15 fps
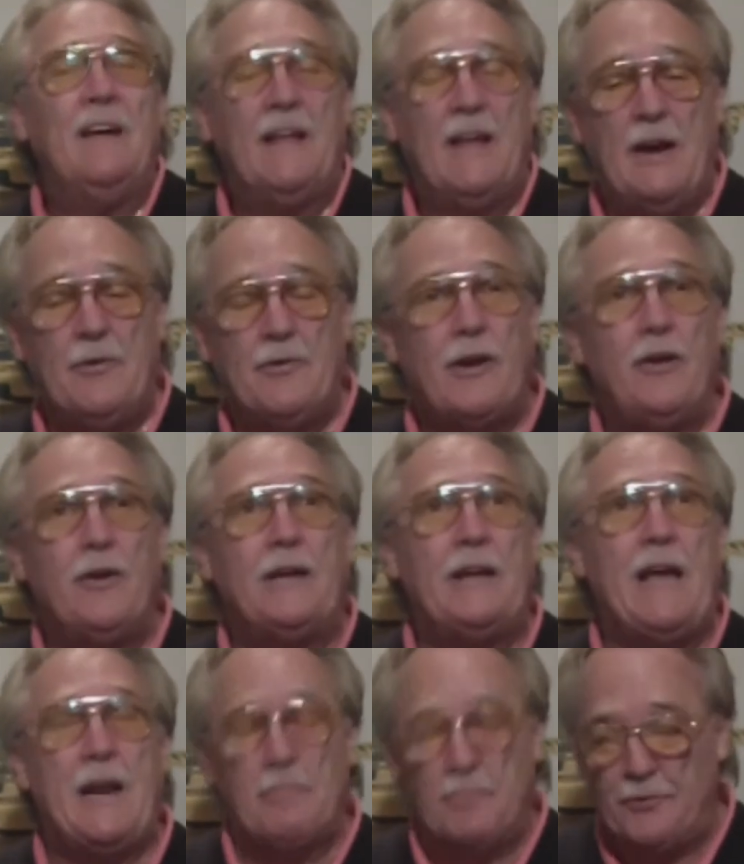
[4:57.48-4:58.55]
Now, there's a look at
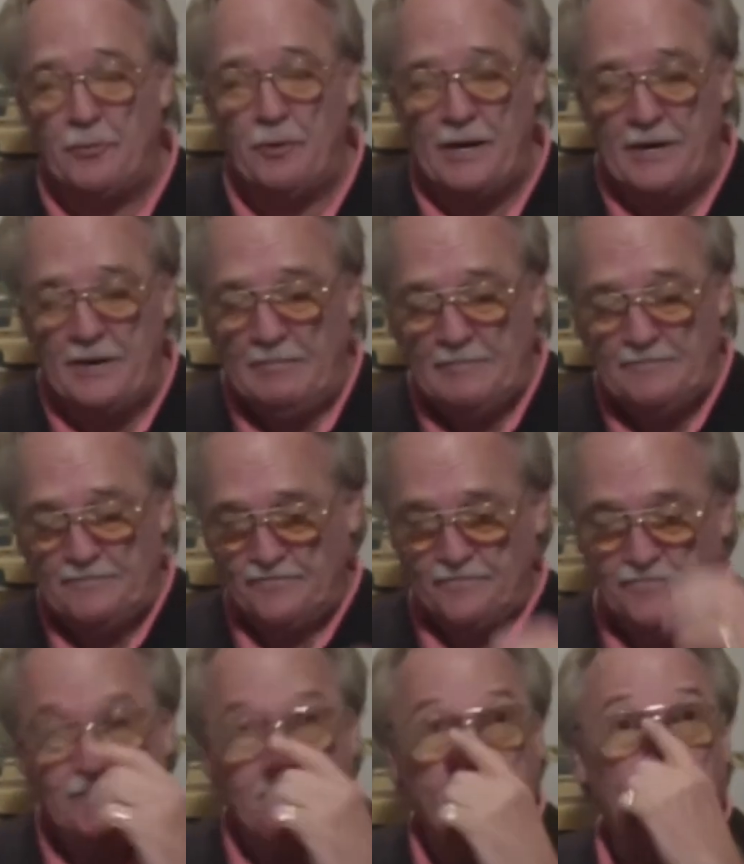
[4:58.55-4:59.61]
Adam's swing.
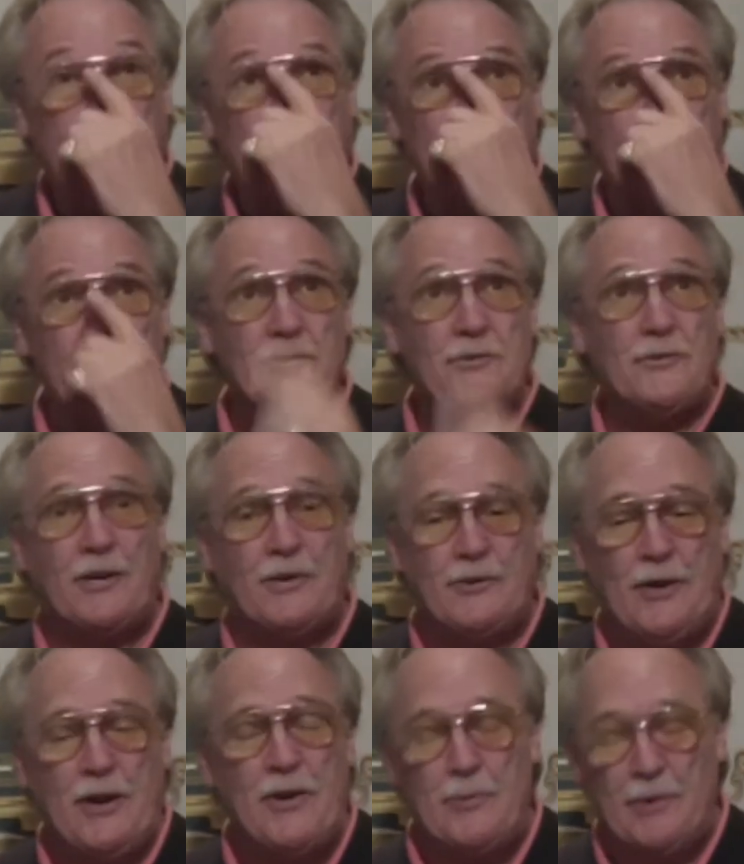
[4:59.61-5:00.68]
Now, just
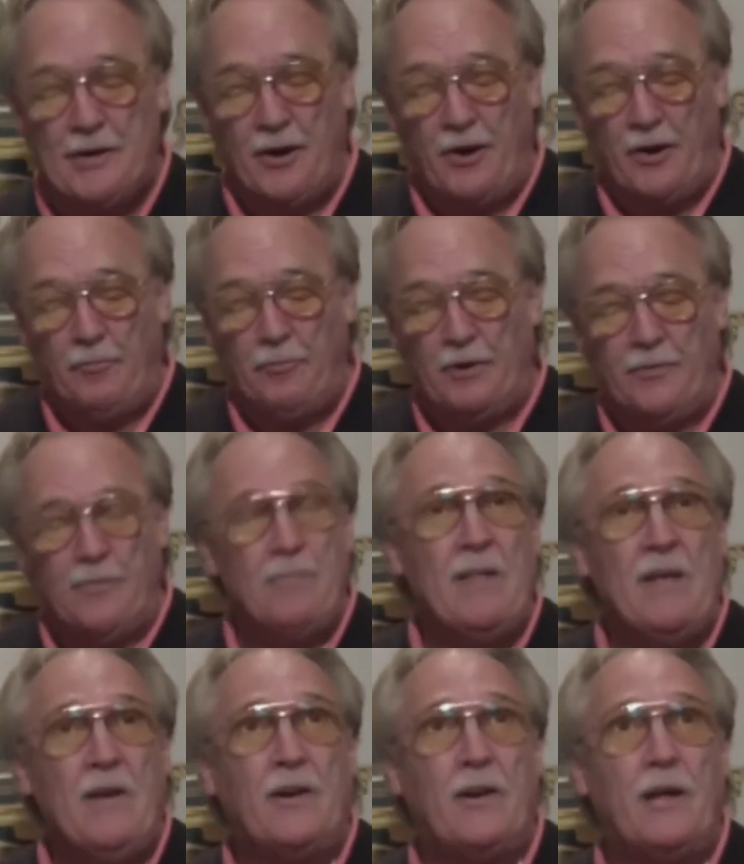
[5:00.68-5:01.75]
continuing on with
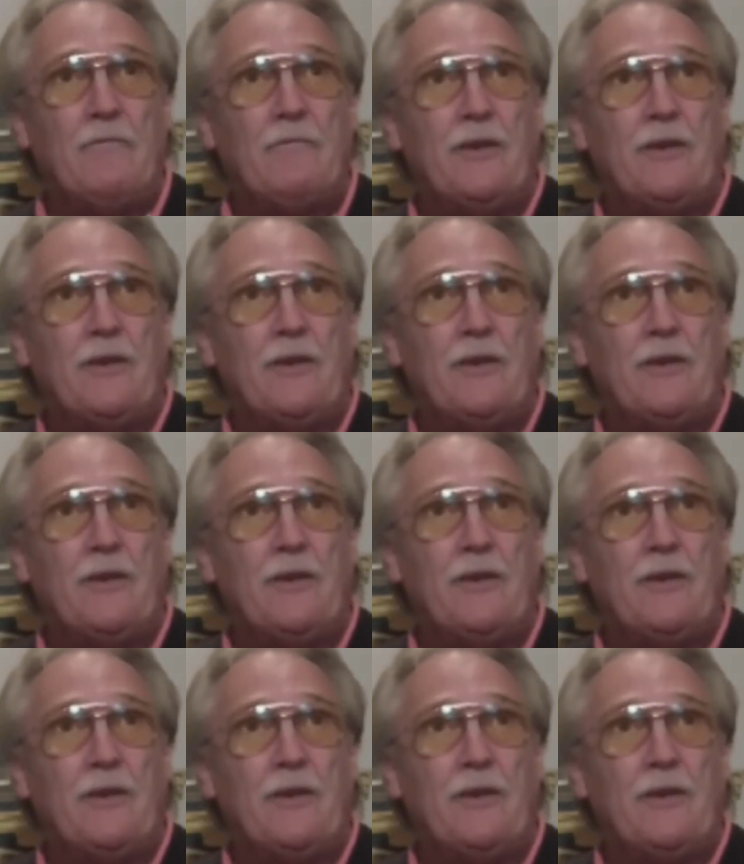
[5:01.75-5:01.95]
club